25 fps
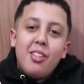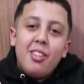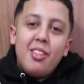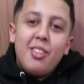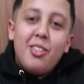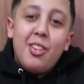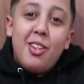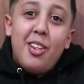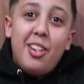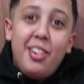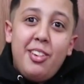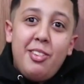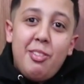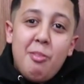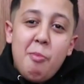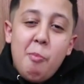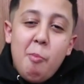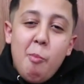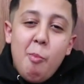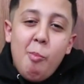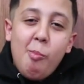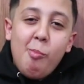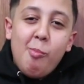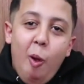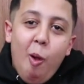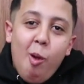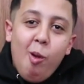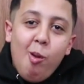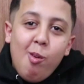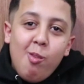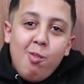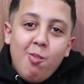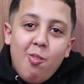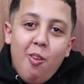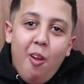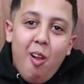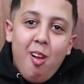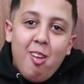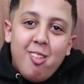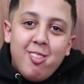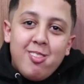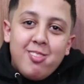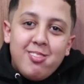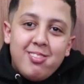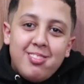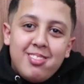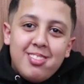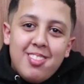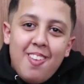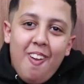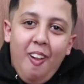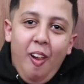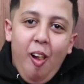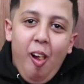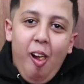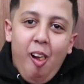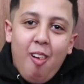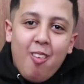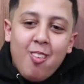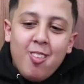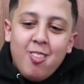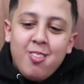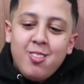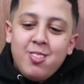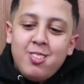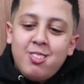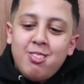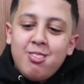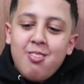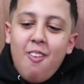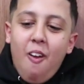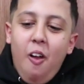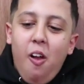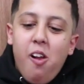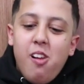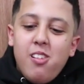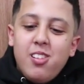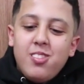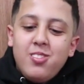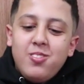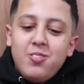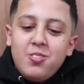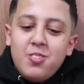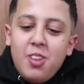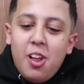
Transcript: Good. Why are you always eating whenever I'm like making videos, man?